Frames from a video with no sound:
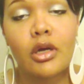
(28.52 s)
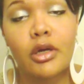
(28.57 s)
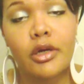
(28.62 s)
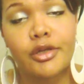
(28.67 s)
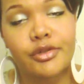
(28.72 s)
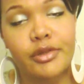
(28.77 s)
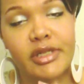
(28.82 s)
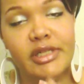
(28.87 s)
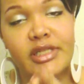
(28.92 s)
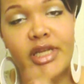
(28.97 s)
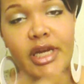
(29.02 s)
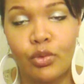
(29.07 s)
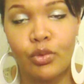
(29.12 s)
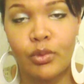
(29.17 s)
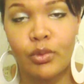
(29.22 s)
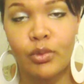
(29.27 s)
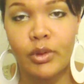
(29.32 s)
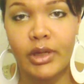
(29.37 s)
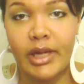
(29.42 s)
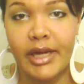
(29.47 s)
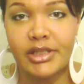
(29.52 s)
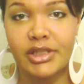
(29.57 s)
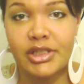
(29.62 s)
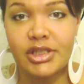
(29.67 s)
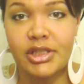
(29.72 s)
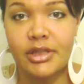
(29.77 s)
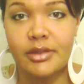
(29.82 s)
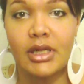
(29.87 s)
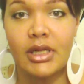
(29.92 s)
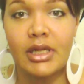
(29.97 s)
transsexual
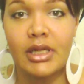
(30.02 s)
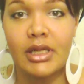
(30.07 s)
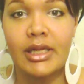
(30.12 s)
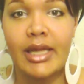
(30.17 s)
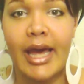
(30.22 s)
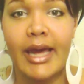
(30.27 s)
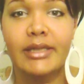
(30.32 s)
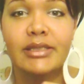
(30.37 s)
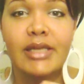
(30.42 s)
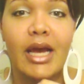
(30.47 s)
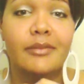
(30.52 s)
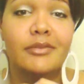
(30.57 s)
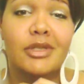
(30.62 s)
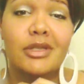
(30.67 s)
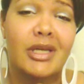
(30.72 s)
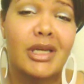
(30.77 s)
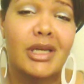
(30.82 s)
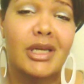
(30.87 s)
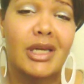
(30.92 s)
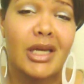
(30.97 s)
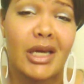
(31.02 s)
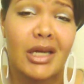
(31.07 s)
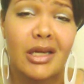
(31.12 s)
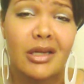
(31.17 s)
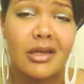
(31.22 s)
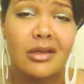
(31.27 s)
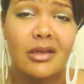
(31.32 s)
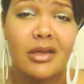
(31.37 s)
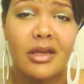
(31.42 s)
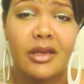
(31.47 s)
relationships. A lot of times in the
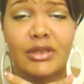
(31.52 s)
beginning,